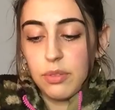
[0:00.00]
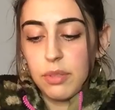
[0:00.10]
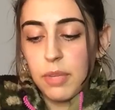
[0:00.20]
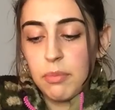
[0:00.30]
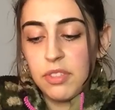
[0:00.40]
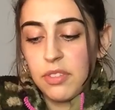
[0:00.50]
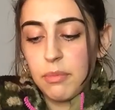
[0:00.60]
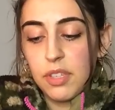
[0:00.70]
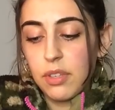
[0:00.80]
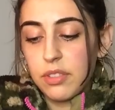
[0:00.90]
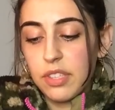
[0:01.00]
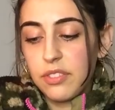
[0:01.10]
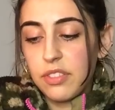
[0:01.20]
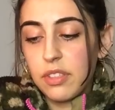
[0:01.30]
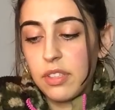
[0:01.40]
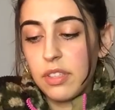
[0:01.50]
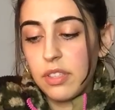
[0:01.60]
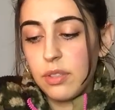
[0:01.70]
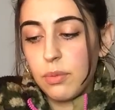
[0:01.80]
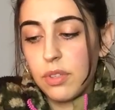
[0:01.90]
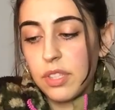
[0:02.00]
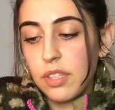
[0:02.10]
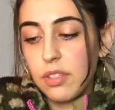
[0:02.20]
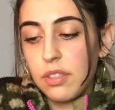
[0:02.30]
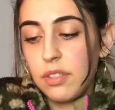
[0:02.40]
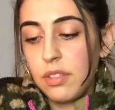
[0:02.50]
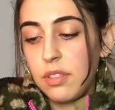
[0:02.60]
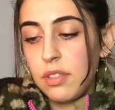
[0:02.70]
There may be something artistically that you're working on.